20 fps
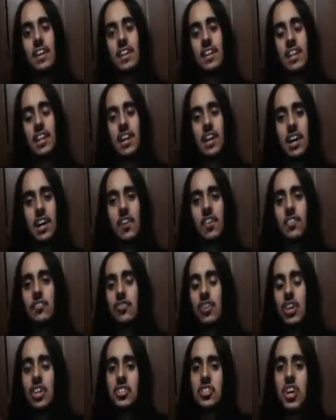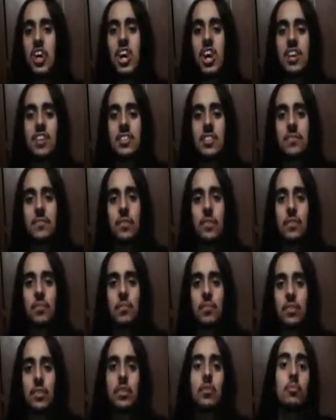Now, Drake and Josh,
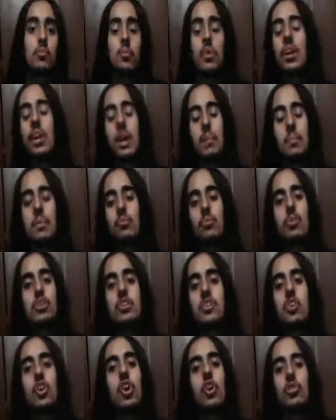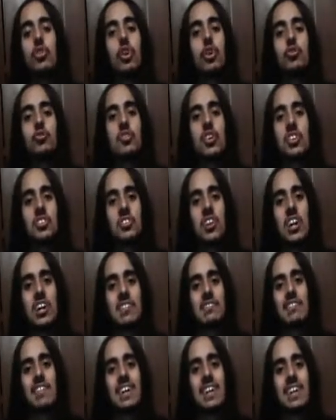we should all know Drake and Josh,
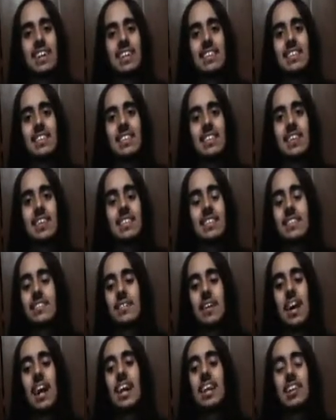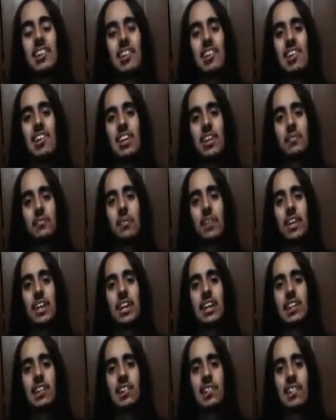right? It's iconic for
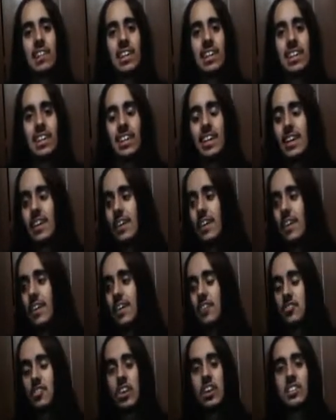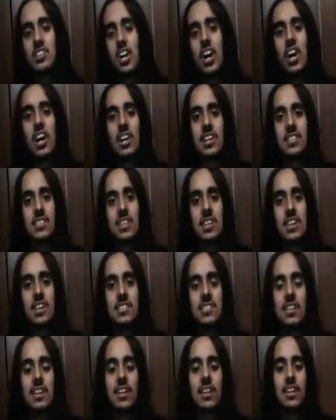Nickelodeon. Drake and Josh
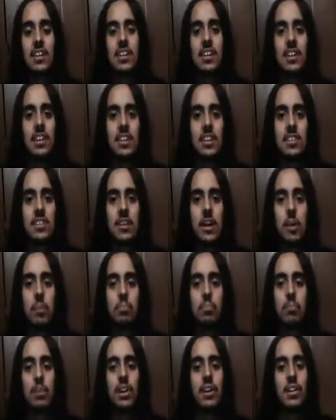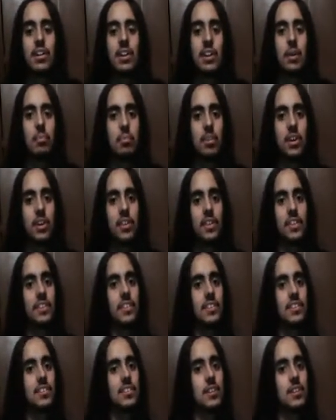is a
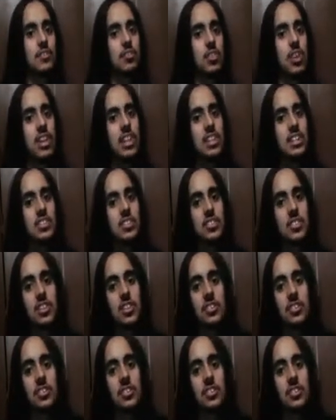brothers, Drake and